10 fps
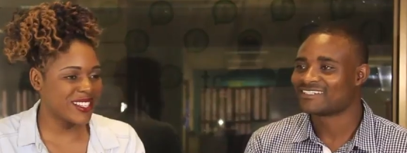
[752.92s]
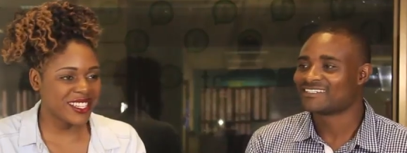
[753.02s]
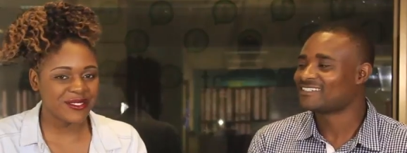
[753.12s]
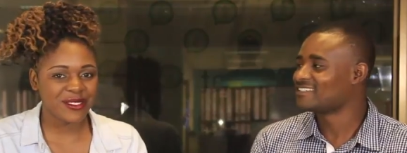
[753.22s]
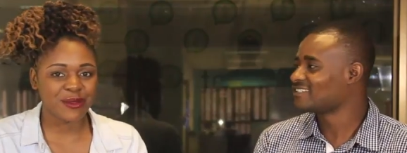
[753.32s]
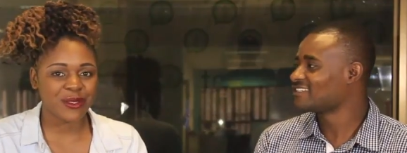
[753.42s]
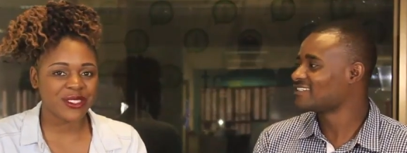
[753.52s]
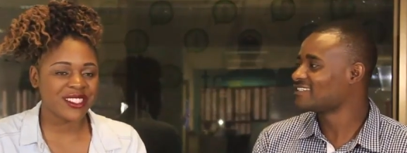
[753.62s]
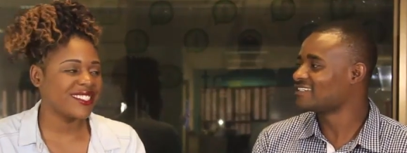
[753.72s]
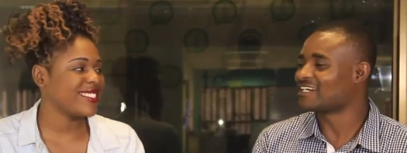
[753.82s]
Speaker 1: be
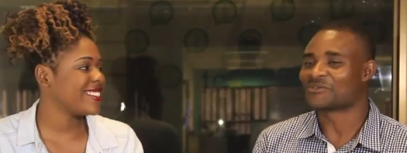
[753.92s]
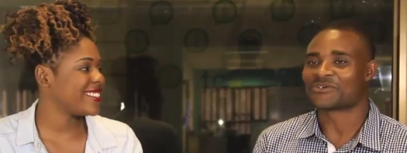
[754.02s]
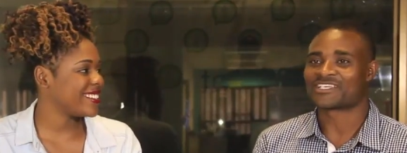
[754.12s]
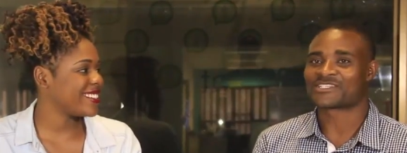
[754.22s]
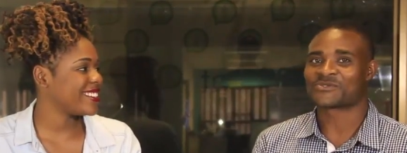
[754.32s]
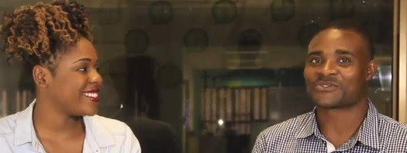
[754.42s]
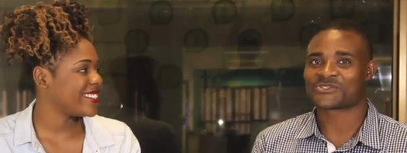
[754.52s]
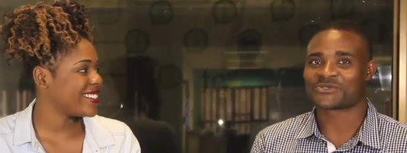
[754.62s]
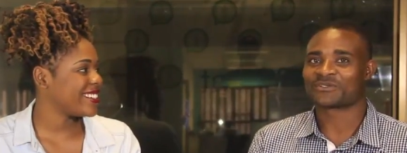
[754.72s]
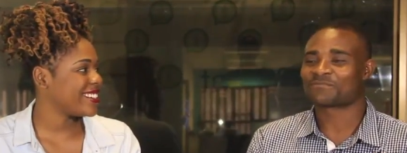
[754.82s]
comfortable
Speaker 2: uh, no that's good
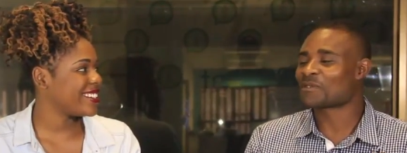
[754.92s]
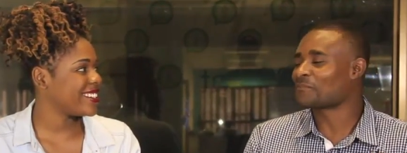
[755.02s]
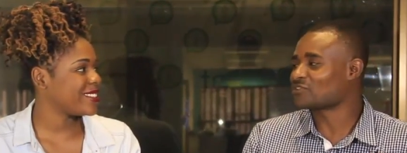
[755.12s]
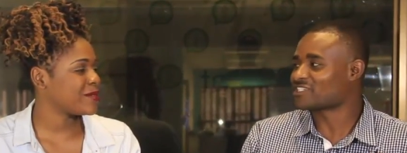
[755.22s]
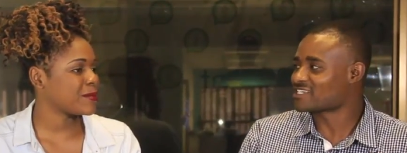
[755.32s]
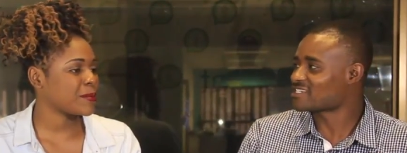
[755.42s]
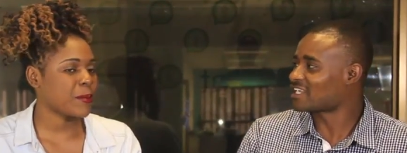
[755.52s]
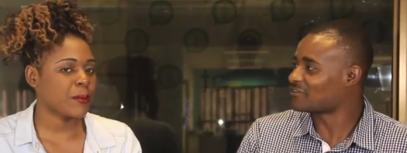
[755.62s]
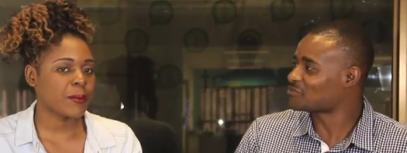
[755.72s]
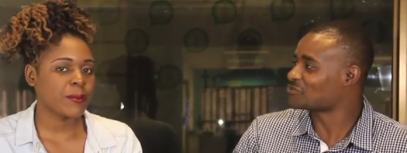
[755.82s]
so people just
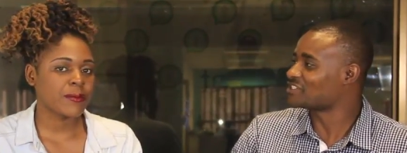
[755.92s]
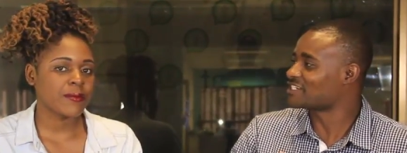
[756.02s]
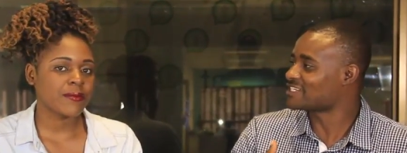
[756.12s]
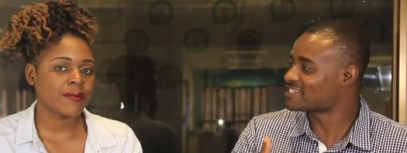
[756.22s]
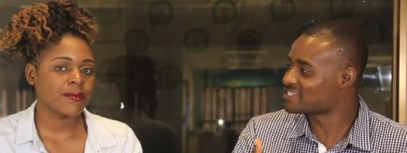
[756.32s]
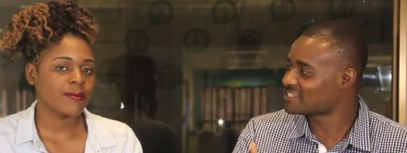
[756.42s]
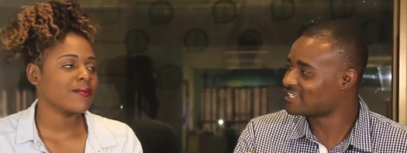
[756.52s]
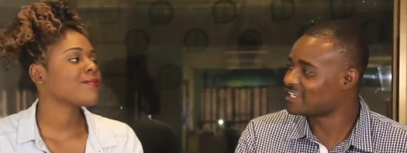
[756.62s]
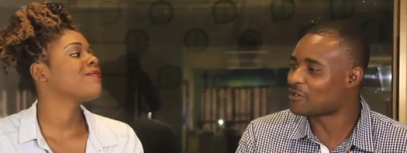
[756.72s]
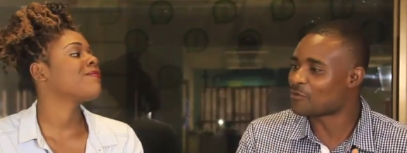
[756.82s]
have to dress in